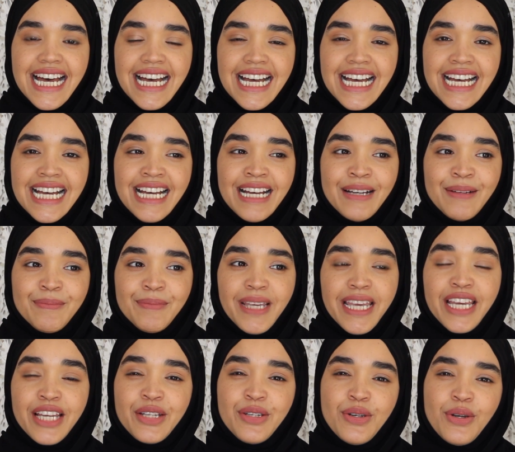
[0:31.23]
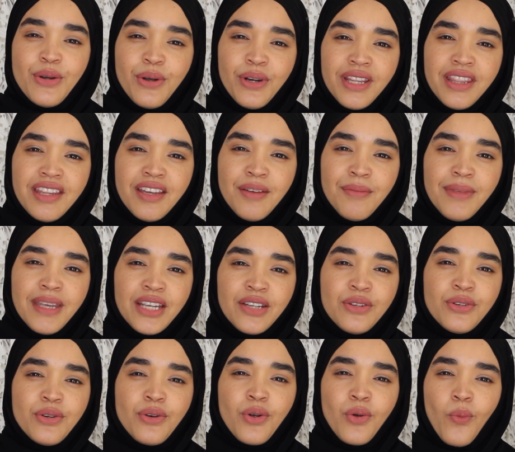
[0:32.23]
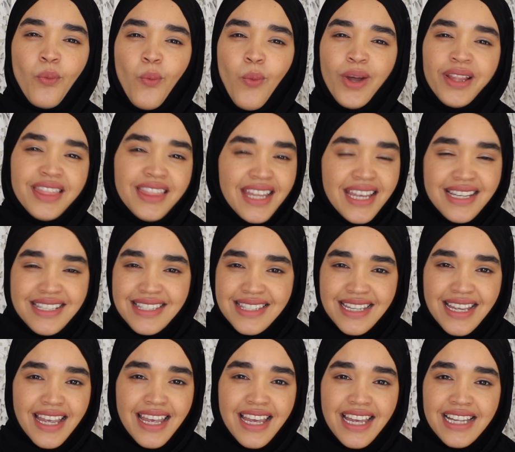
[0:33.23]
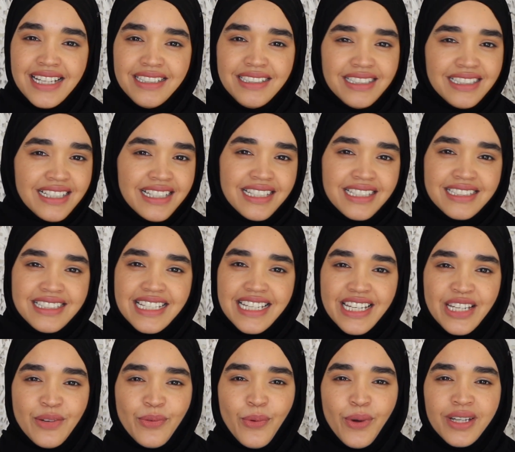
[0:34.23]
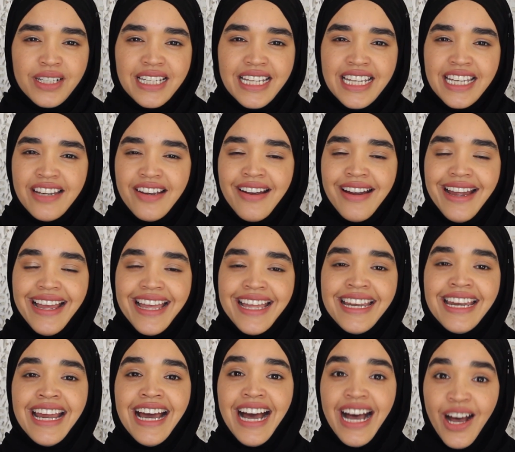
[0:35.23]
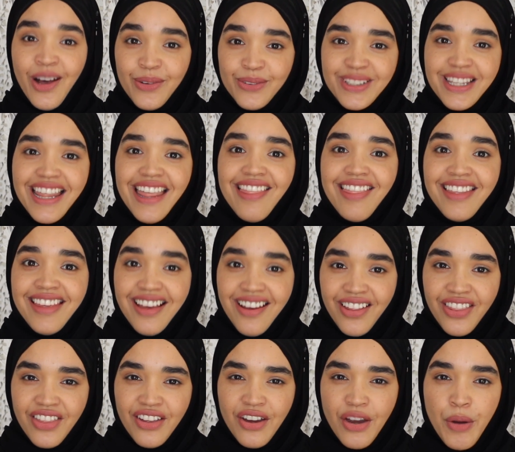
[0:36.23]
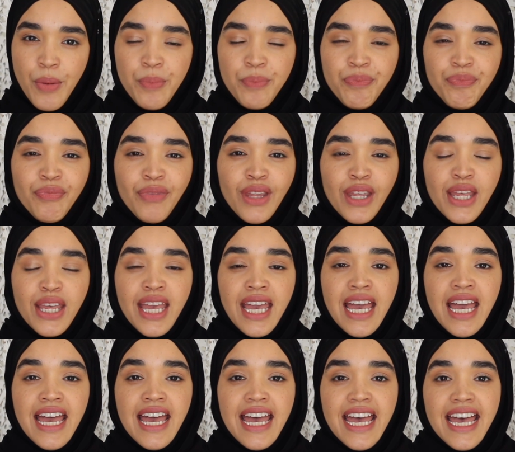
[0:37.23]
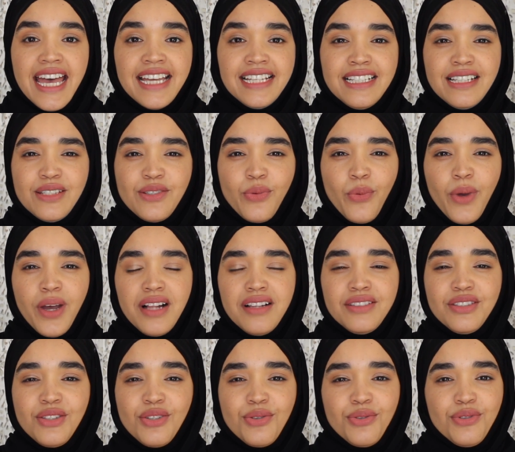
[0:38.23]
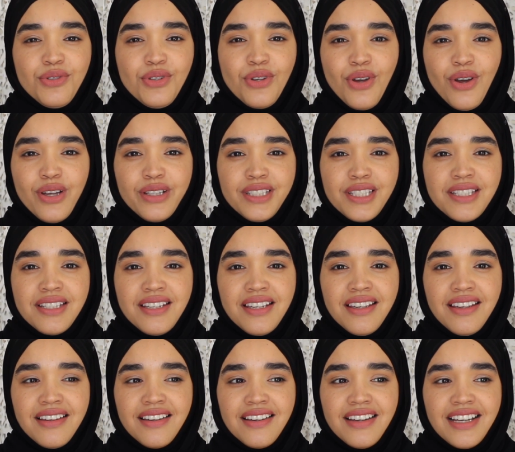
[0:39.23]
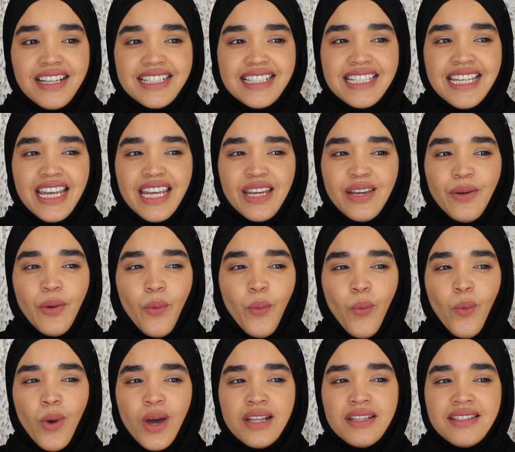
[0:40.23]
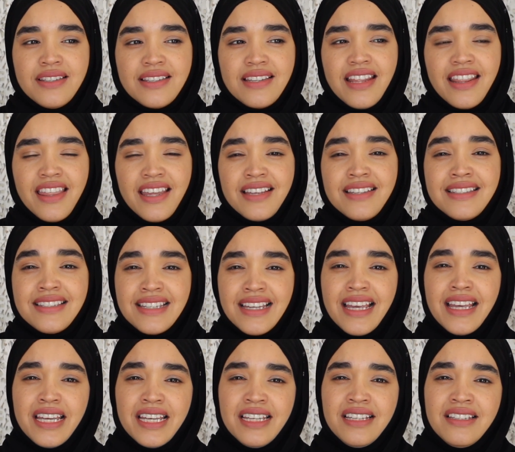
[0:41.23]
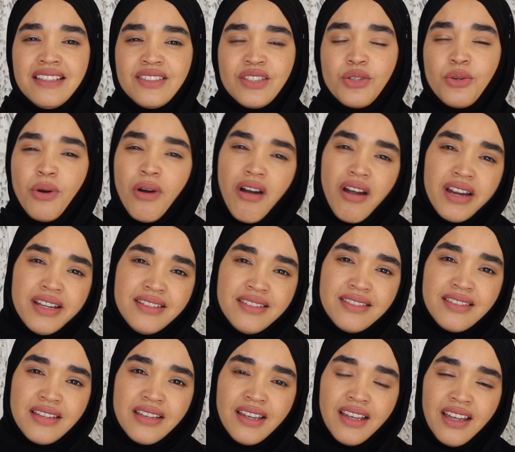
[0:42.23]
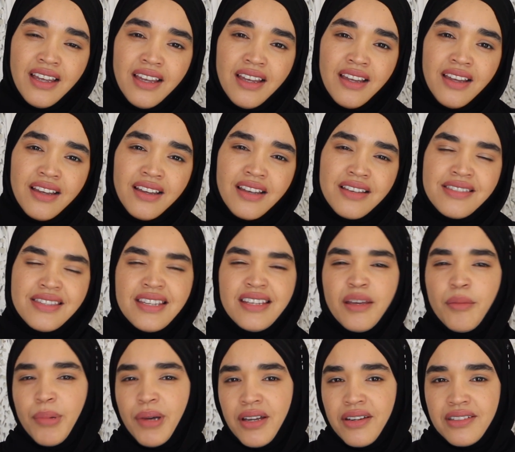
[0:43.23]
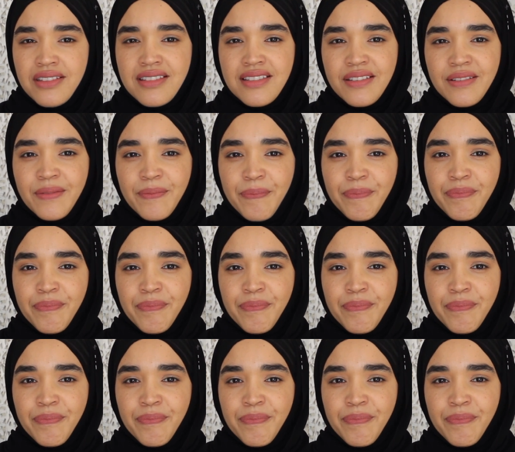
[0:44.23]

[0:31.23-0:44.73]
Ignore what they say, let it in one ear and out the other. And as well to not take what they say to heart. Because think about it.